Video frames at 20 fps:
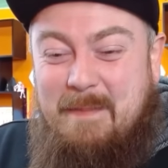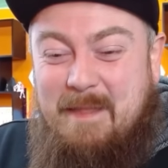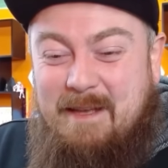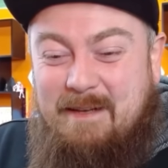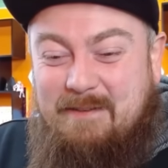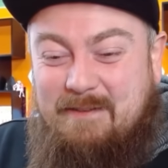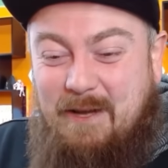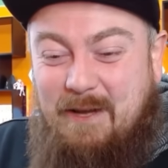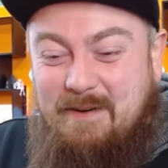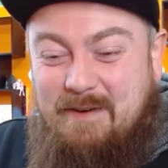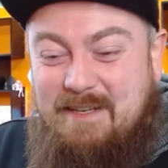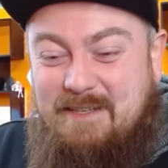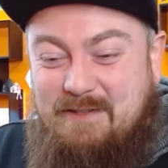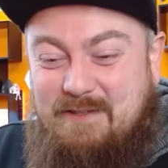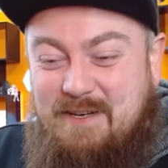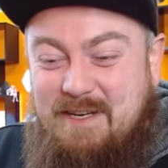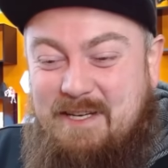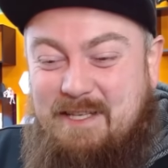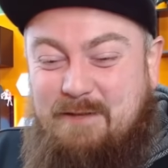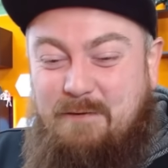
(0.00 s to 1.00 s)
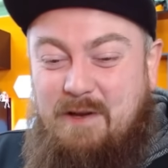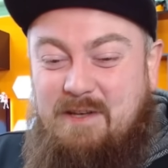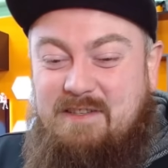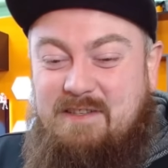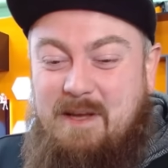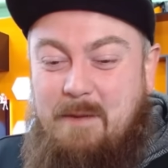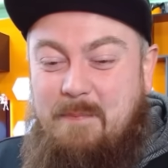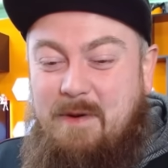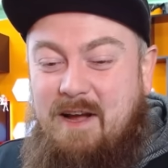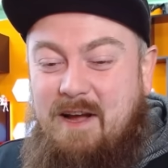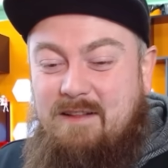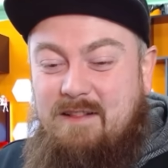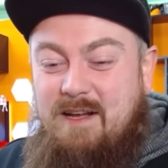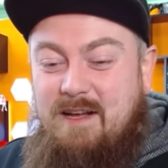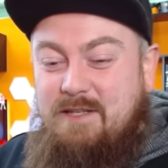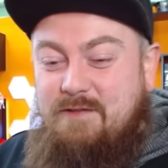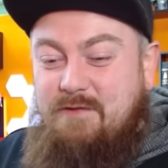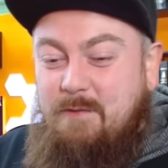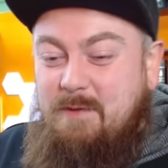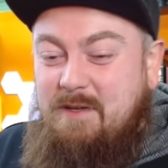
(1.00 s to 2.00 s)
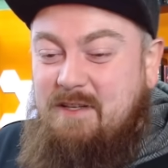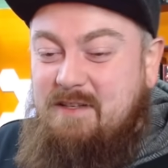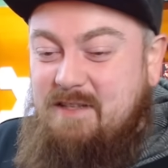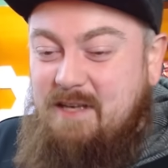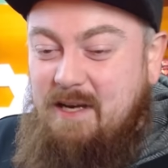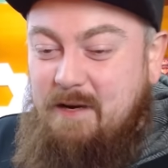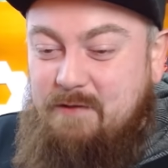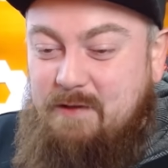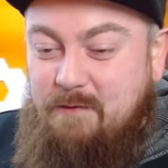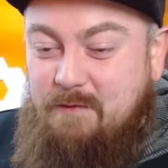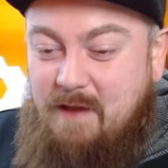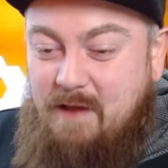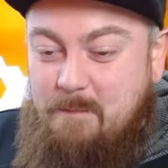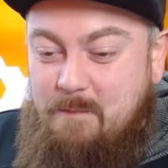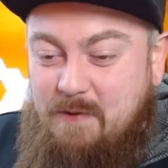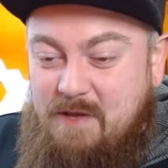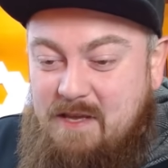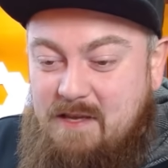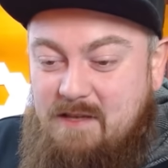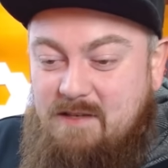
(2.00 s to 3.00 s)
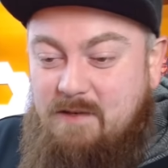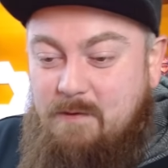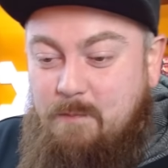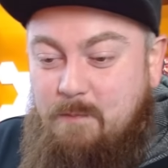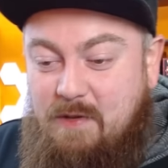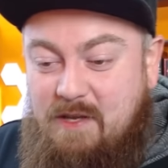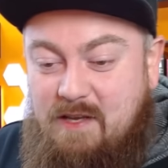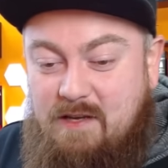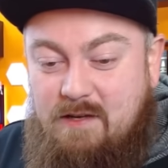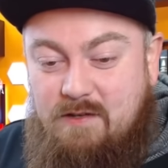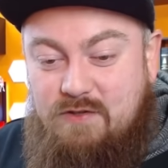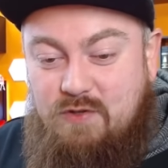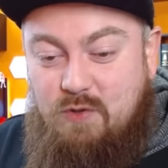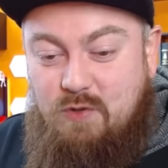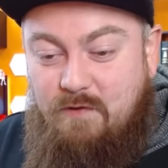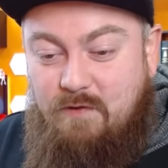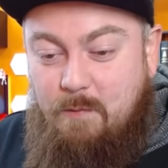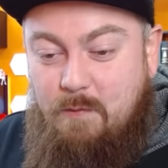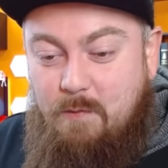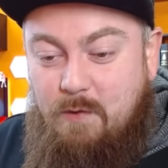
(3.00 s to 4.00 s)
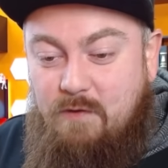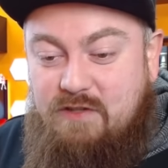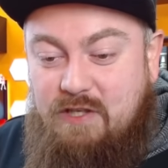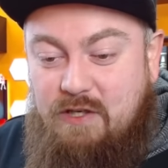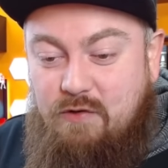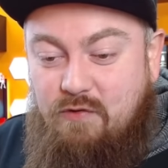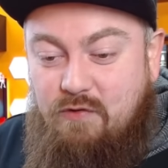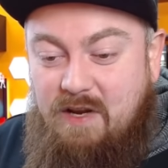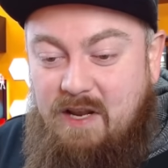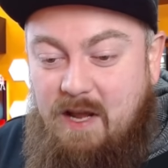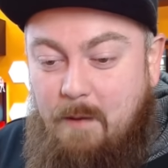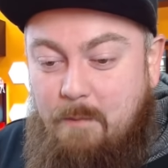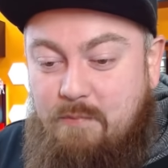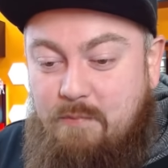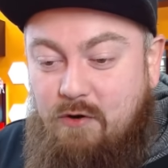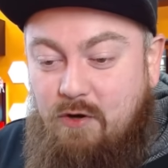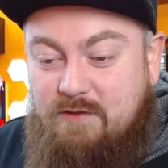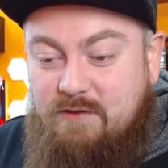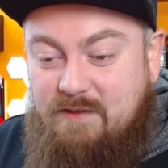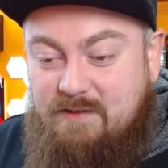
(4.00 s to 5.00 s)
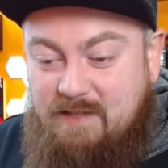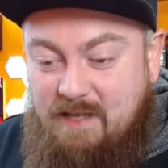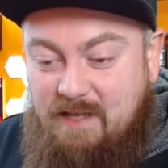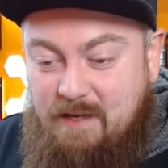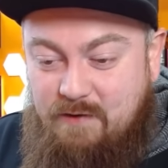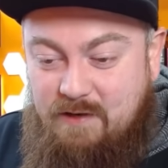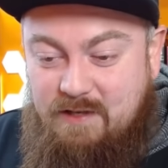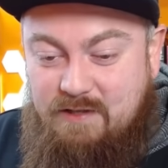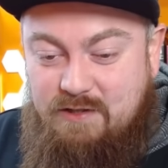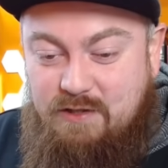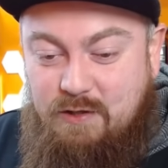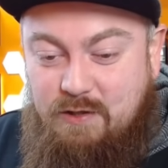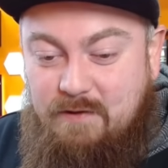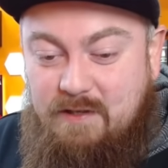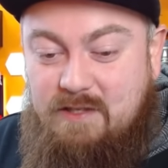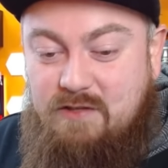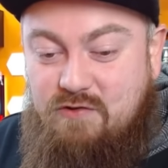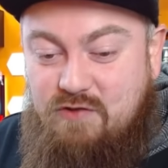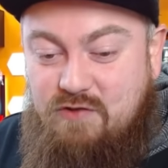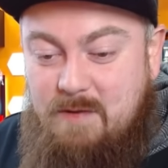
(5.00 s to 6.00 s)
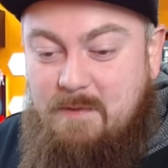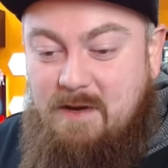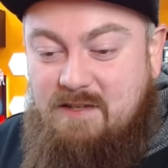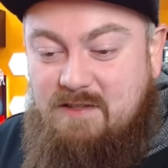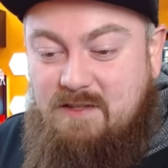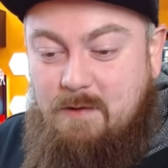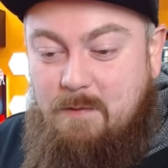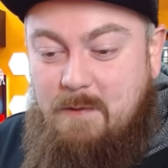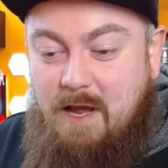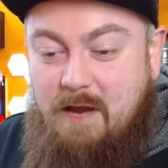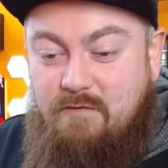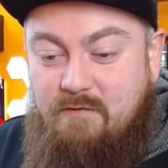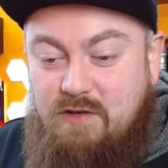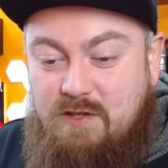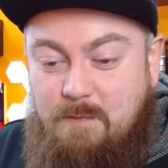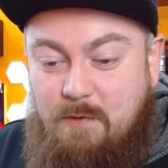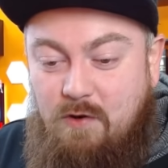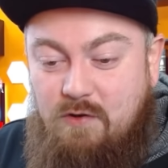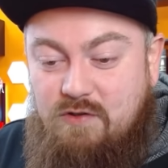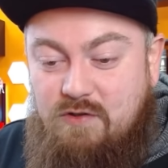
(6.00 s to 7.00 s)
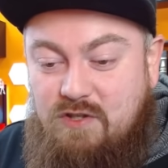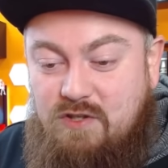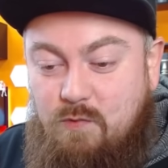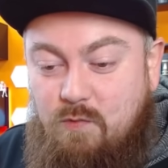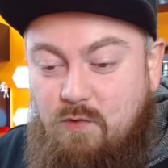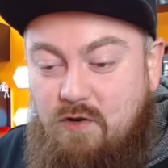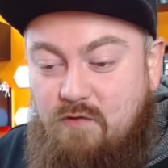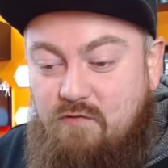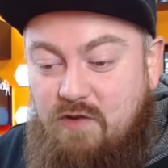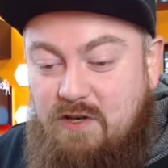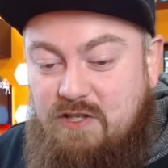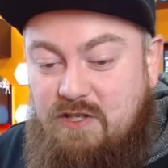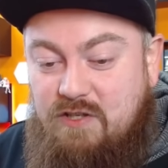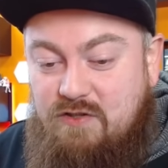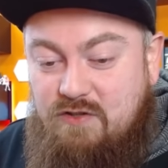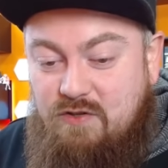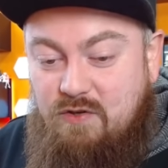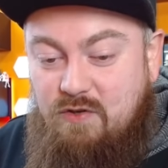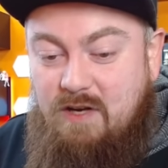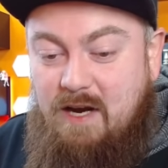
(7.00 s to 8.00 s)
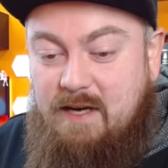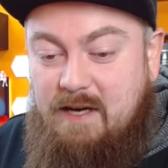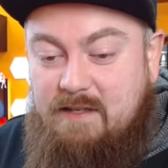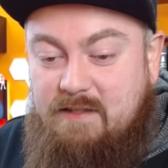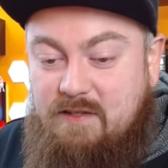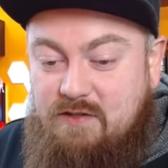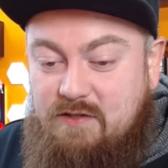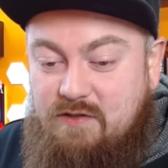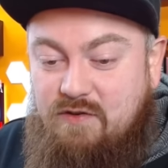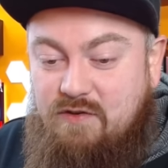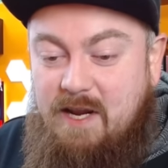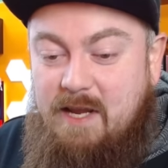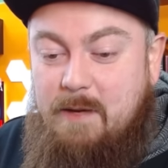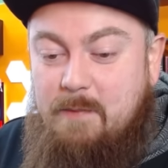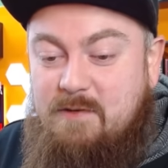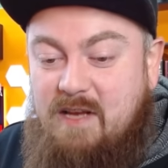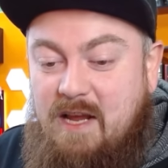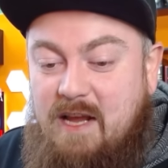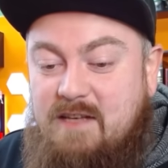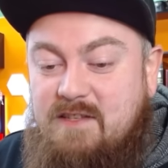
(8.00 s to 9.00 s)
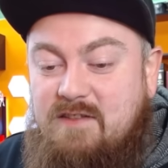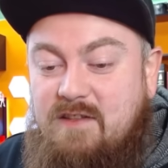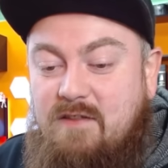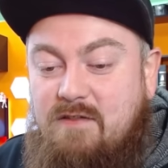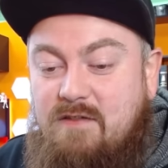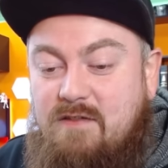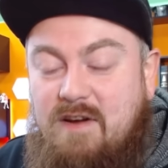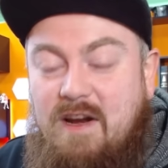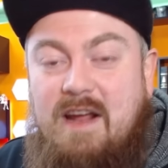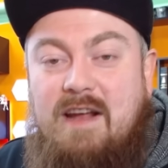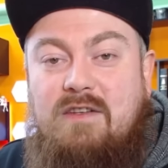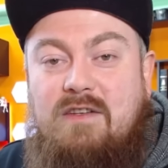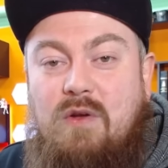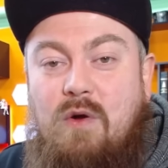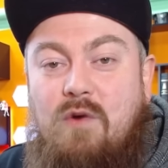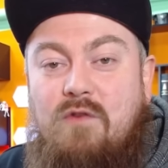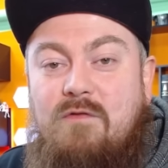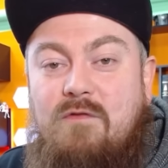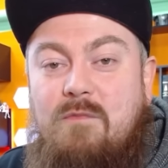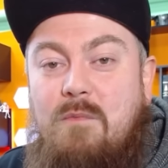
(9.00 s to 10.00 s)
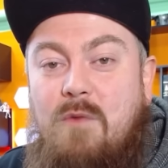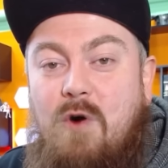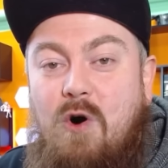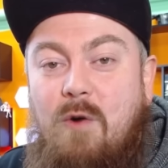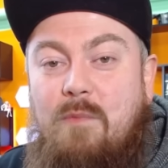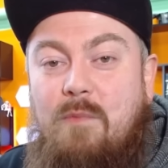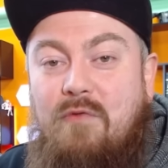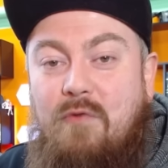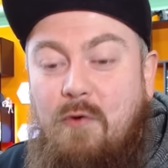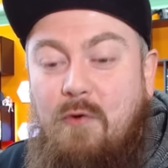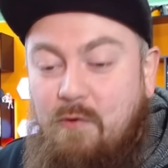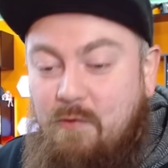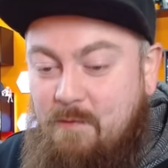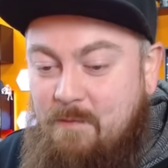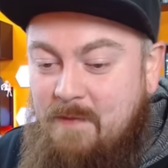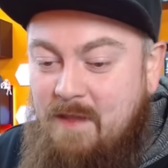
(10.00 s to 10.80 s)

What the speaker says: Downing Street is facing a backlash from Conservative MPs and peers over moves to create a broader definition of extremism in response to what Rishi Sunak describes as the threat of mob rule.